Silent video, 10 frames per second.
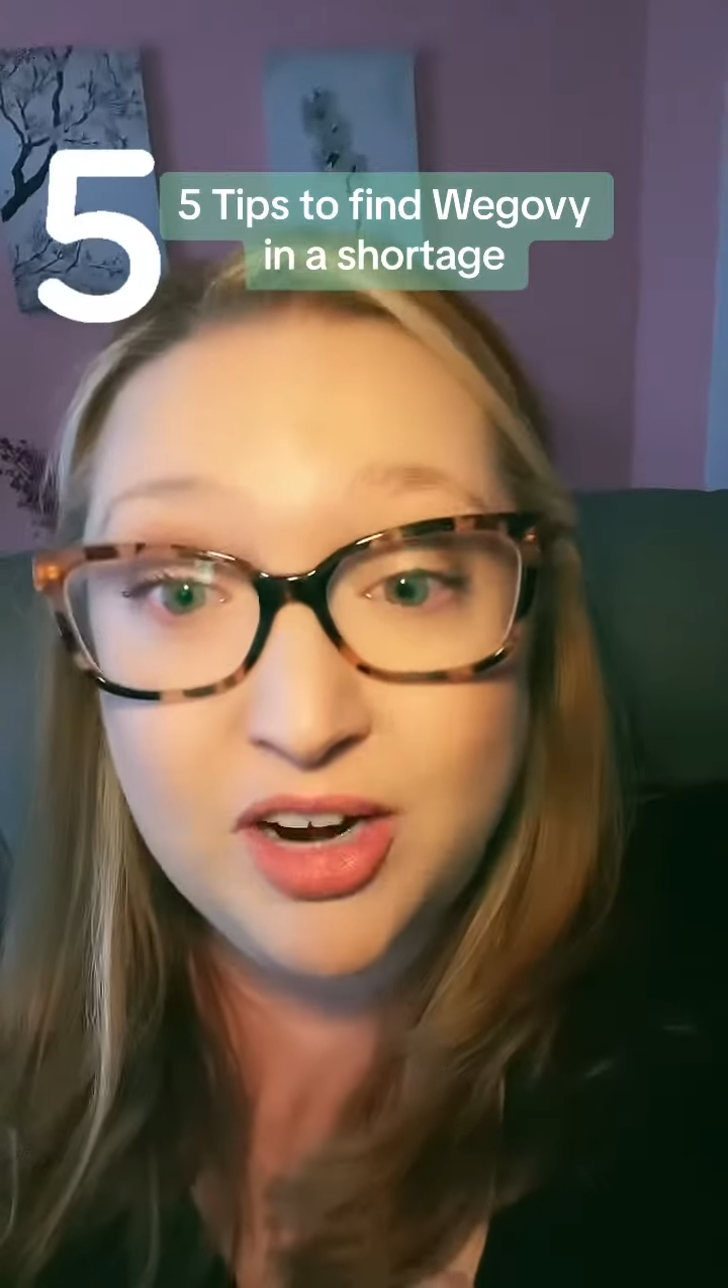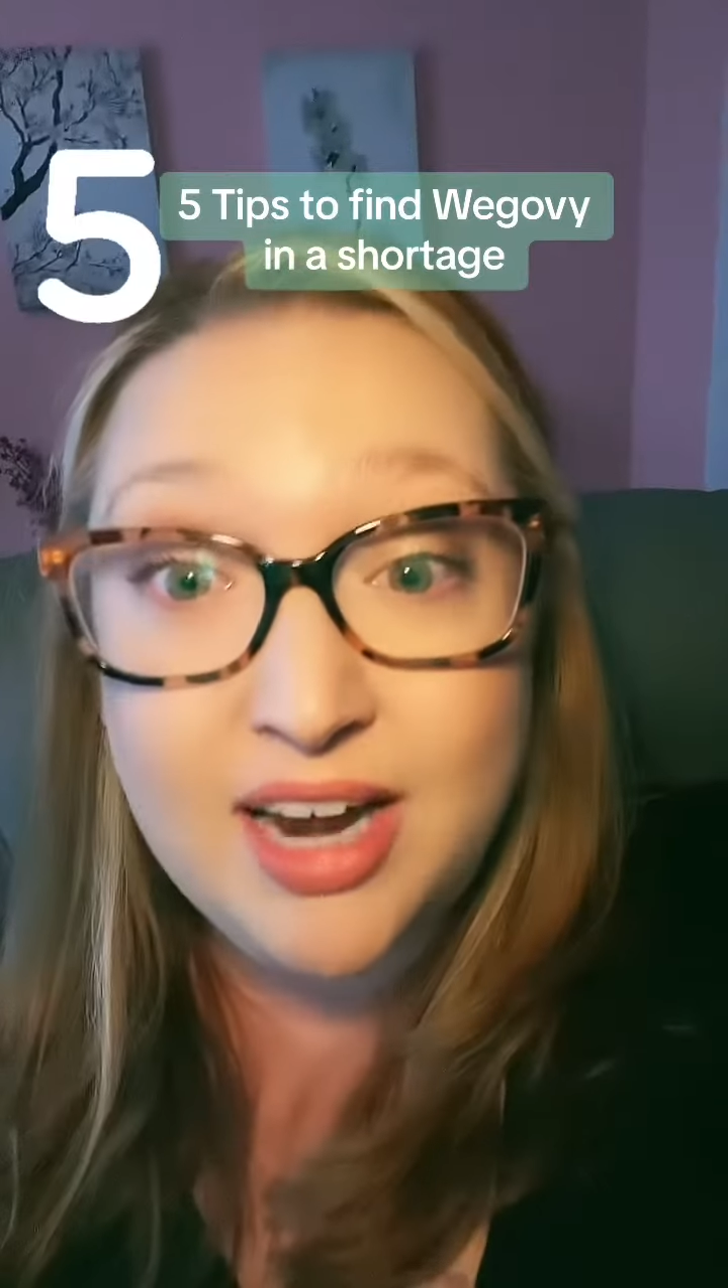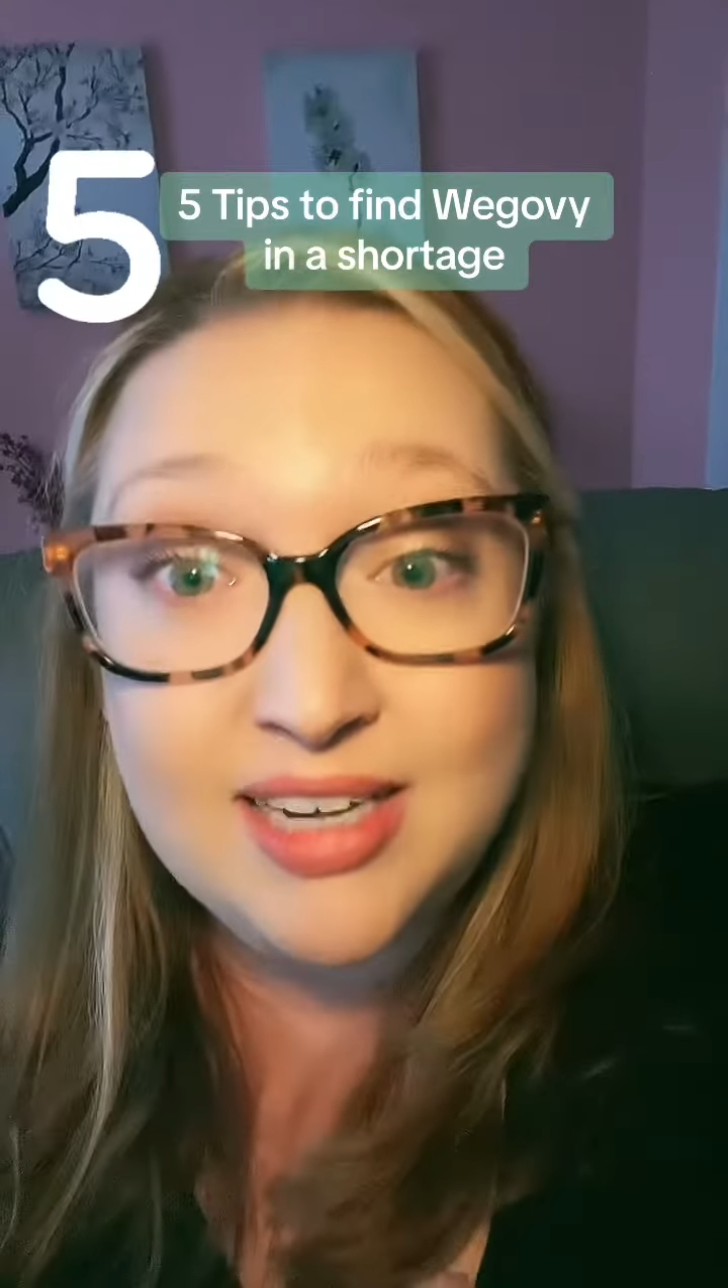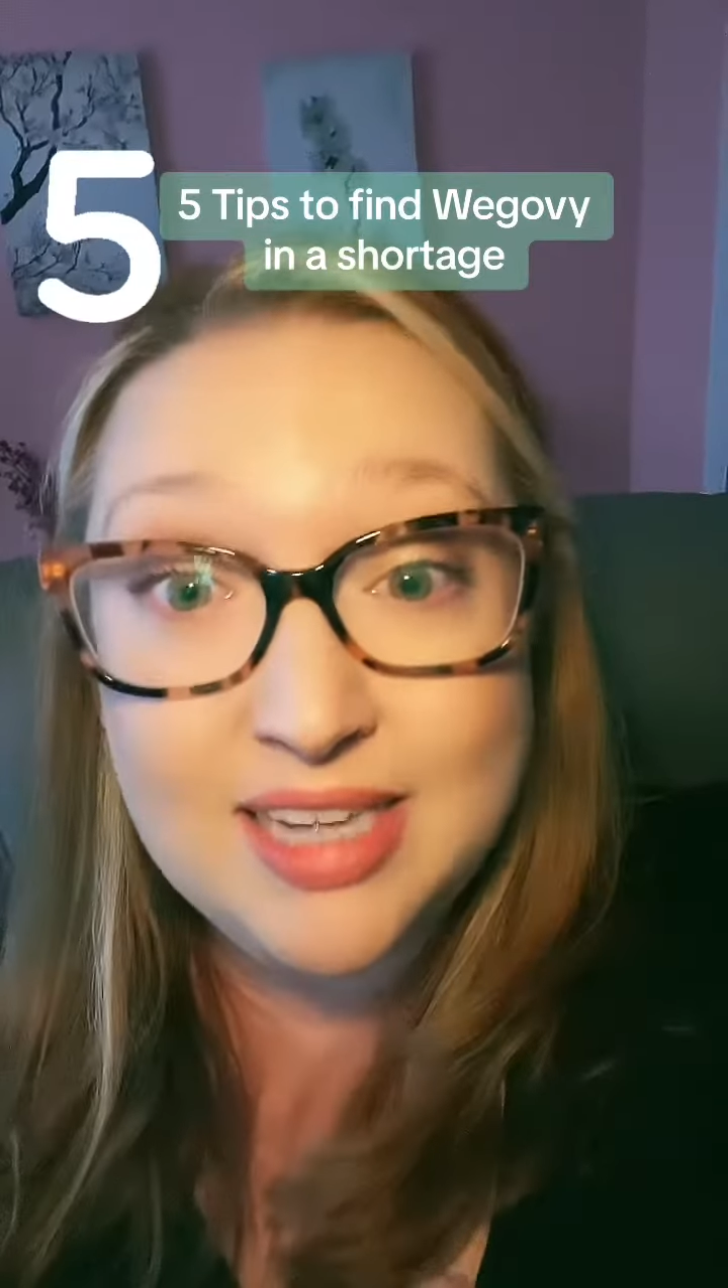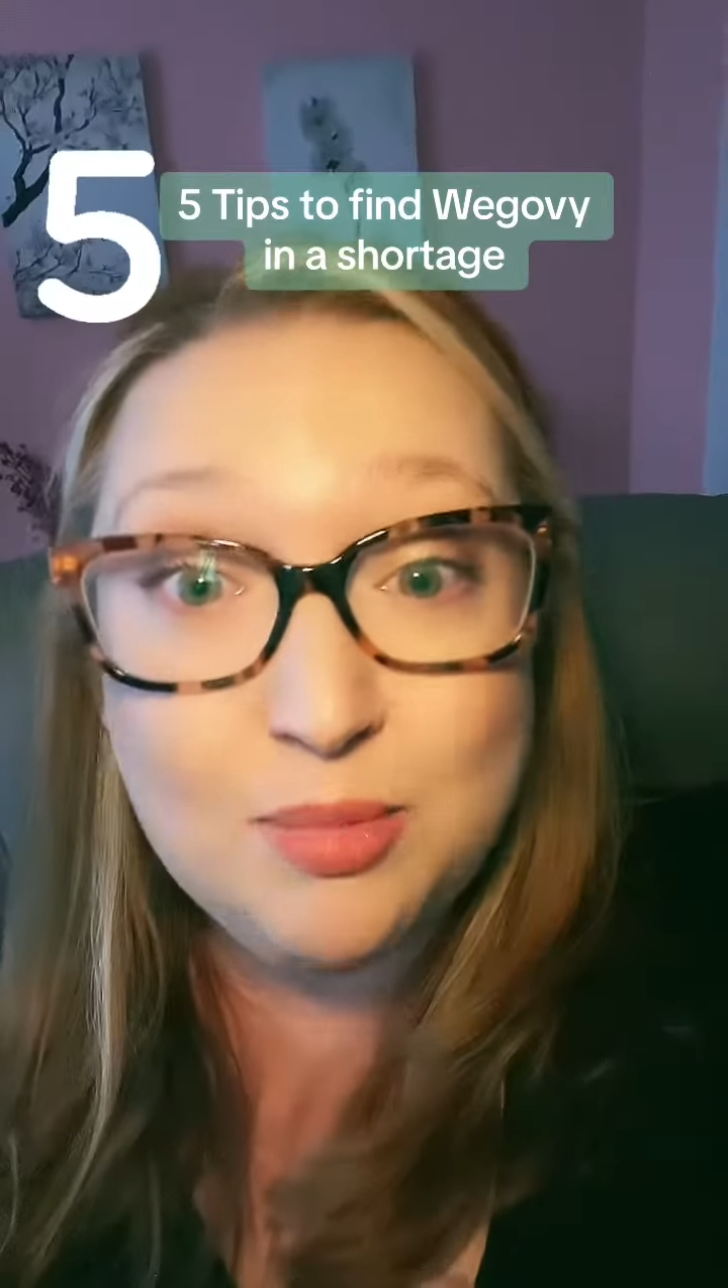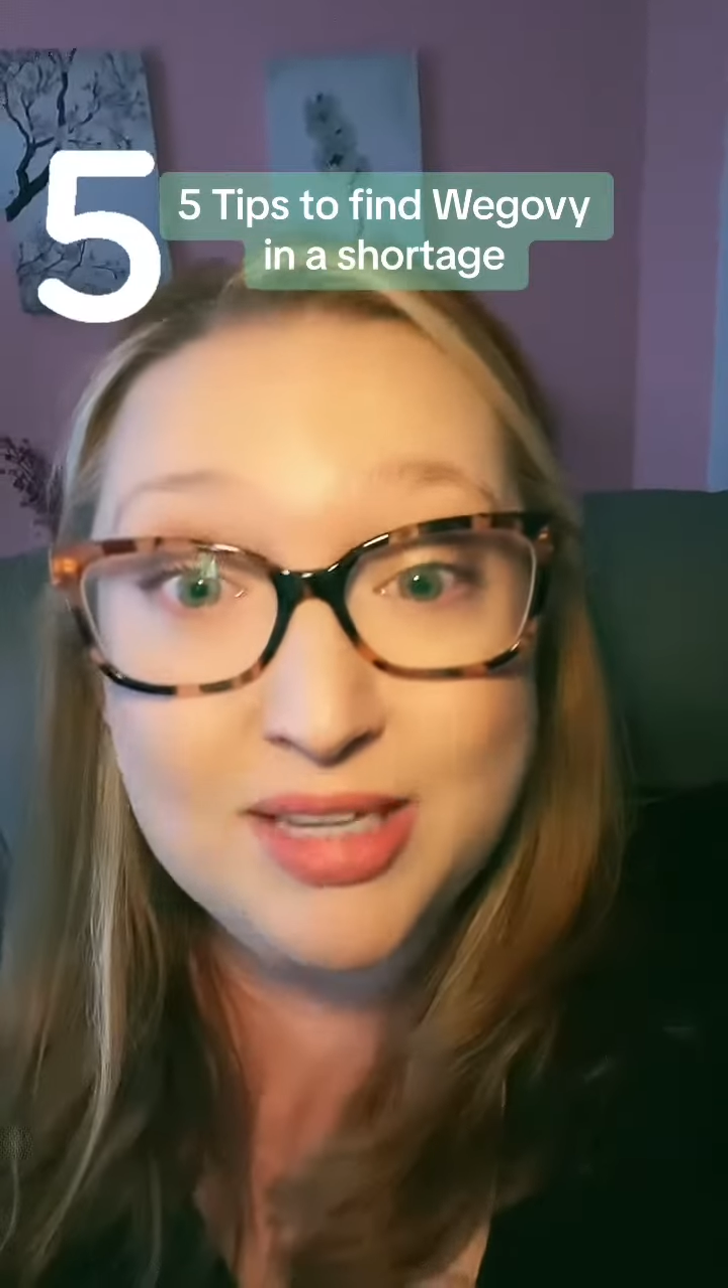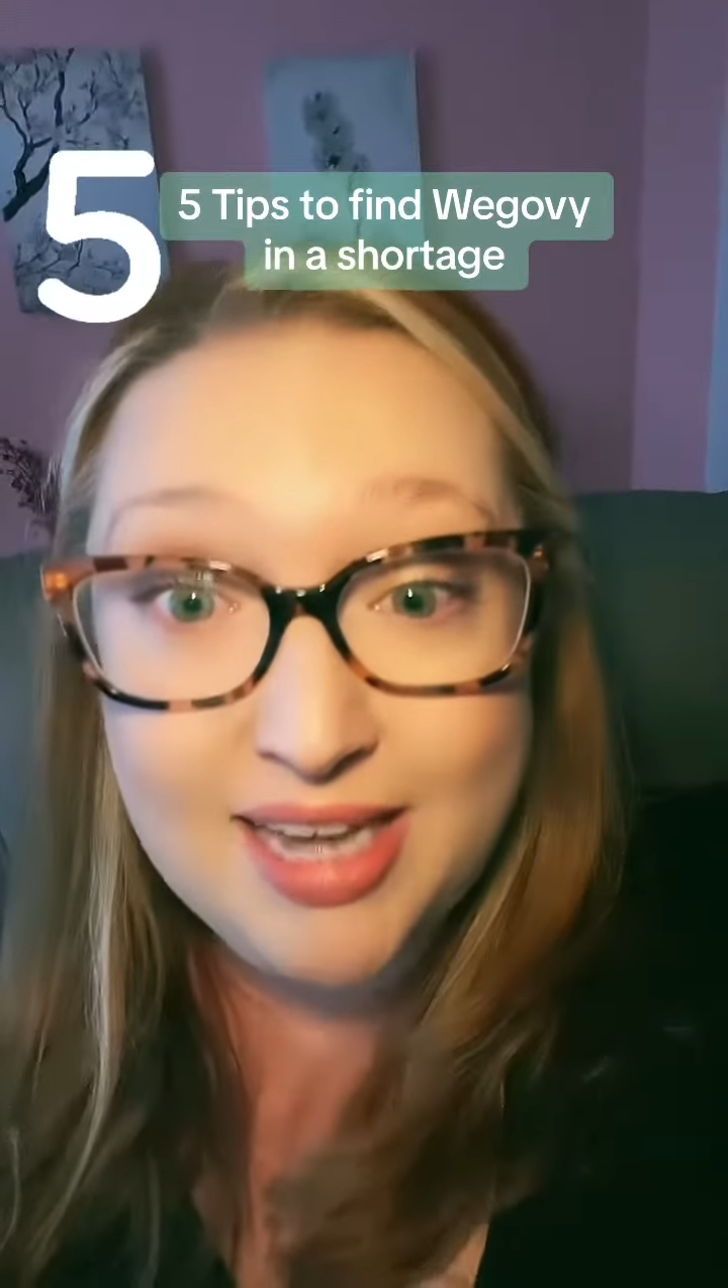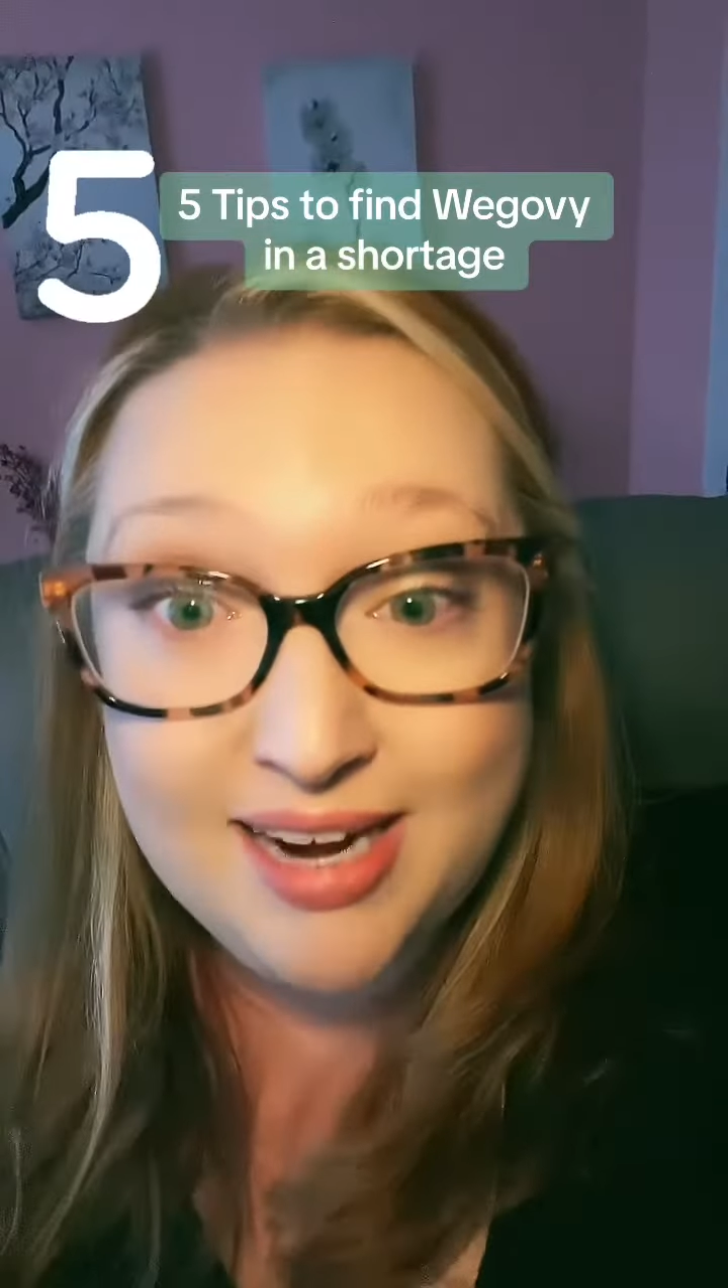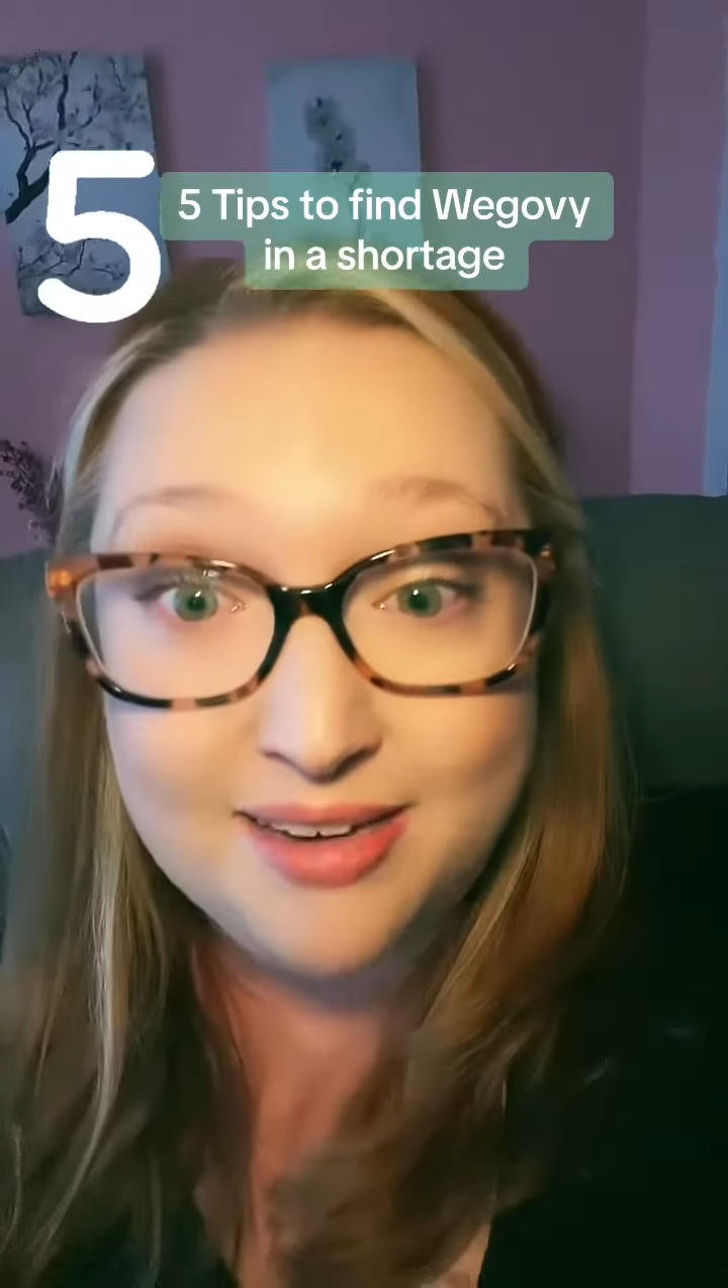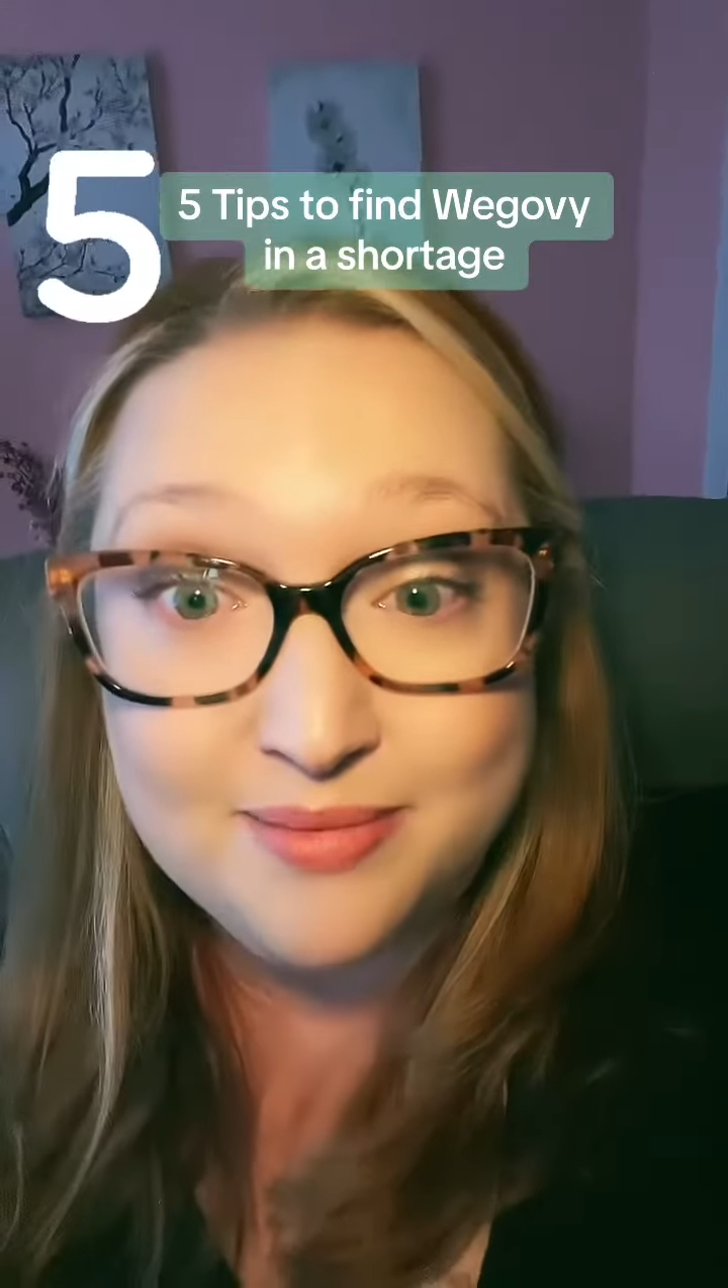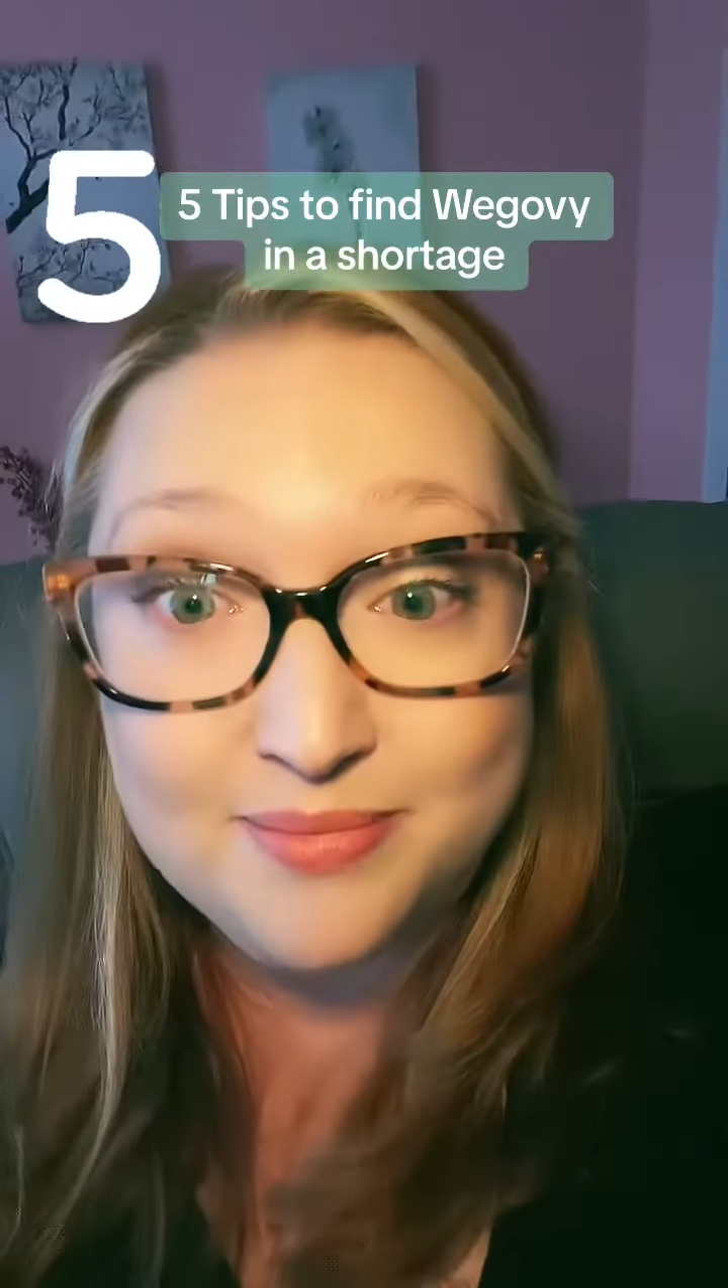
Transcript: and is able to get it.